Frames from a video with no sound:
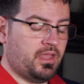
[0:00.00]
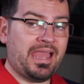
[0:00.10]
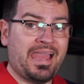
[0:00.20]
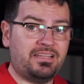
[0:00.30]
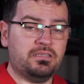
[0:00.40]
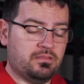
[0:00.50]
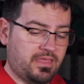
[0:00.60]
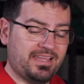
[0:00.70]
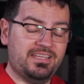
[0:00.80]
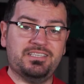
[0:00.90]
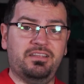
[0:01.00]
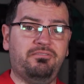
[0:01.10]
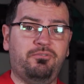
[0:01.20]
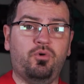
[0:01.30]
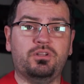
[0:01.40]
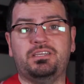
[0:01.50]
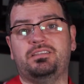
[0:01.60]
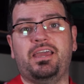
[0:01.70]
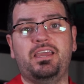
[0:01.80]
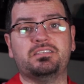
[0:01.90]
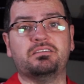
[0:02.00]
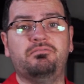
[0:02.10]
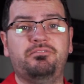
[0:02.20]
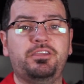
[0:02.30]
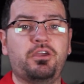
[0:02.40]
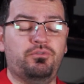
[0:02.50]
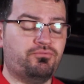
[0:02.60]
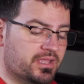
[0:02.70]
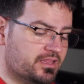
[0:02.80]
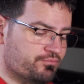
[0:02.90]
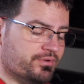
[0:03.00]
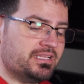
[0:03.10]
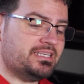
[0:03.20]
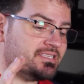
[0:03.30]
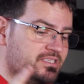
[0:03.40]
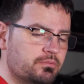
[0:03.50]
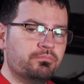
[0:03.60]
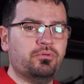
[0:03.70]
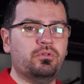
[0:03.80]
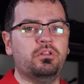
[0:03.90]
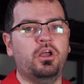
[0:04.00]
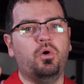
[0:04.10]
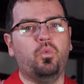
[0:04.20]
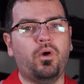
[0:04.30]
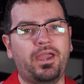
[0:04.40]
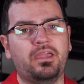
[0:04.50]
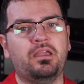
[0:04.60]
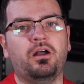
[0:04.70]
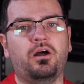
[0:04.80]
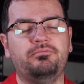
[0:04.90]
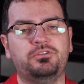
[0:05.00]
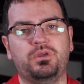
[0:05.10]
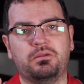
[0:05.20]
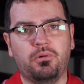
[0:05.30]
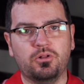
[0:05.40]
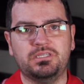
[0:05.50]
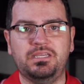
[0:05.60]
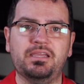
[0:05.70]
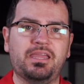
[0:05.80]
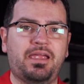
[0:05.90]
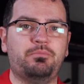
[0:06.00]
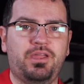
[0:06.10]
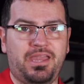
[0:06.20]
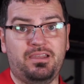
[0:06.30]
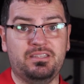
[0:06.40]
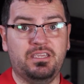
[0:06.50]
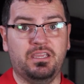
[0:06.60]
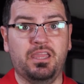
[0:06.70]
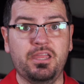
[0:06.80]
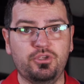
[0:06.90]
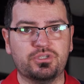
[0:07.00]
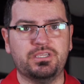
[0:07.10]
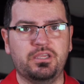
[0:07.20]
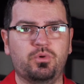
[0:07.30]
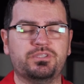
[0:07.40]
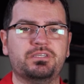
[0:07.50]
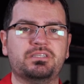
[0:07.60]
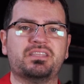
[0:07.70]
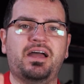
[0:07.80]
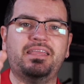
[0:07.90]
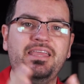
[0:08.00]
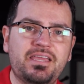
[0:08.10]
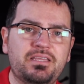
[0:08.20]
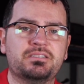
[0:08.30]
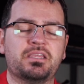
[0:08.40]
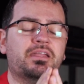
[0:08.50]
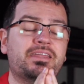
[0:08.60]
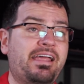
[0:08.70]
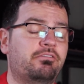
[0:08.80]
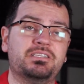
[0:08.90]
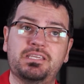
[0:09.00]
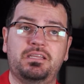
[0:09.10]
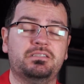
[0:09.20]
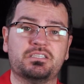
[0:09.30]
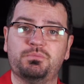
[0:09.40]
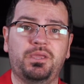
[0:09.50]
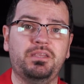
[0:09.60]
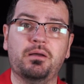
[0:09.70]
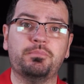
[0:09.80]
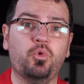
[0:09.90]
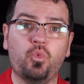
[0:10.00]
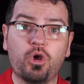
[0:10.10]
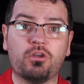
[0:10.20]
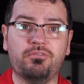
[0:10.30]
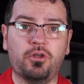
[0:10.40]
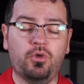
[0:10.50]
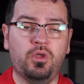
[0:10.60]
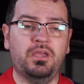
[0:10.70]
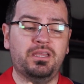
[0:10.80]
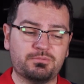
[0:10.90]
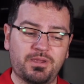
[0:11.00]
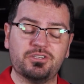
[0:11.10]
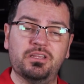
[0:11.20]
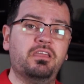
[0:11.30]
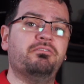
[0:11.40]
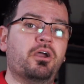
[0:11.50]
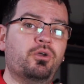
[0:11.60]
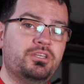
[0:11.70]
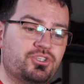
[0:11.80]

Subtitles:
And that is it for today's video. Really, really simple way of doing multi-camera editing in your sequences that is guaranteed to speed up your workflow, especially if you're only